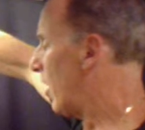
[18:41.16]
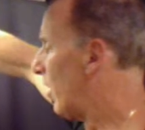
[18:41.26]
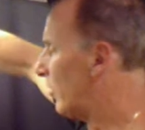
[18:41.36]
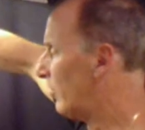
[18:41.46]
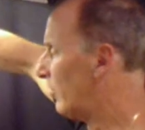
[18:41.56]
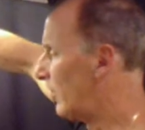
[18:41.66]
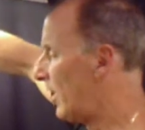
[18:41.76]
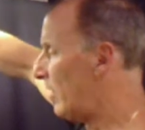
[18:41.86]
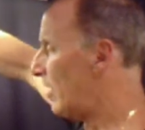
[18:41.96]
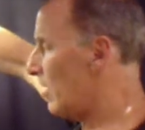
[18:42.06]
our
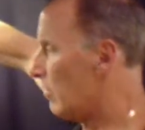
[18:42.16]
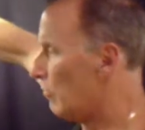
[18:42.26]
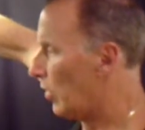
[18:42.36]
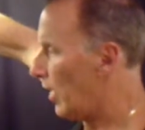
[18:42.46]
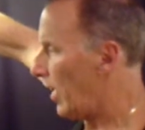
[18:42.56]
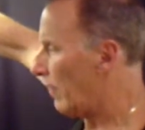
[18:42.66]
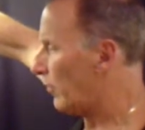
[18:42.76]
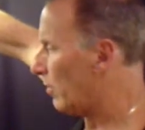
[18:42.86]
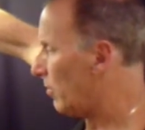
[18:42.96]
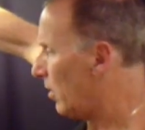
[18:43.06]
scene, we're going to have
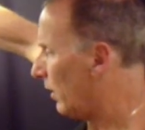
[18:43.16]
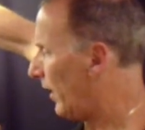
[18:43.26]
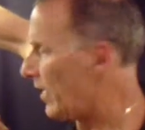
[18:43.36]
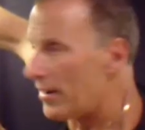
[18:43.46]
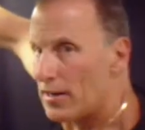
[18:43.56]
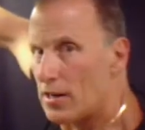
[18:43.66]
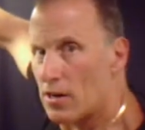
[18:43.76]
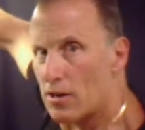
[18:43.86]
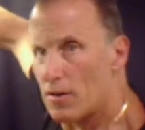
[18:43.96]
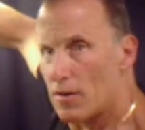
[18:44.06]
some land
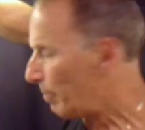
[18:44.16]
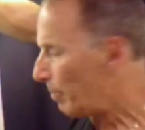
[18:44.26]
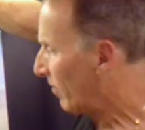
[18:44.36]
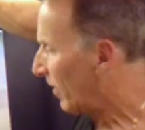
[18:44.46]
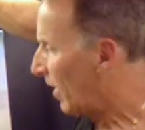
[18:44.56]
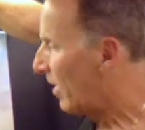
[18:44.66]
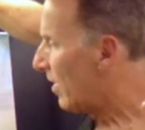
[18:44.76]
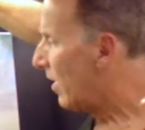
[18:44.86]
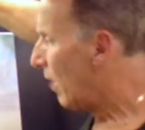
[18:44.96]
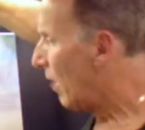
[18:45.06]
here.
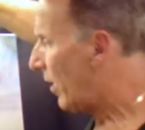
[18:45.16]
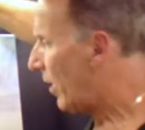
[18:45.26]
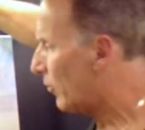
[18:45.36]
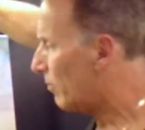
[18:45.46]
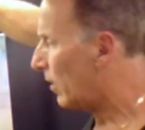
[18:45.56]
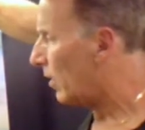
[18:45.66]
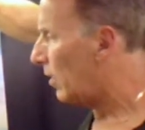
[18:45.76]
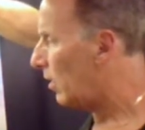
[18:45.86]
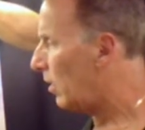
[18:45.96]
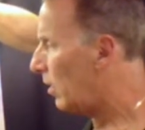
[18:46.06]
We're going to have some
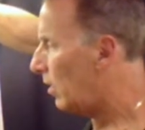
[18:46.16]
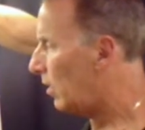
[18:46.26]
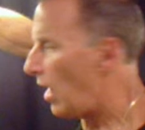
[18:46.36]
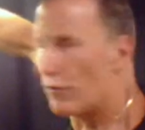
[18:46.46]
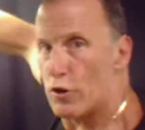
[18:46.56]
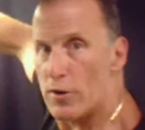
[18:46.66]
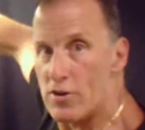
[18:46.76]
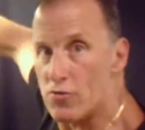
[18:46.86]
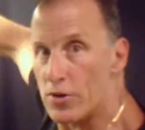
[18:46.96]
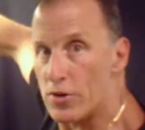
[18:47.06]

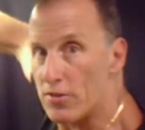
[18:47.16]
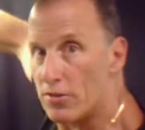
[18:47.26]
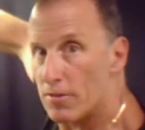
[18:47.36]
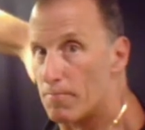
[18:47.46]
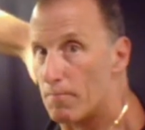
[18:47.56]
evergreen trees.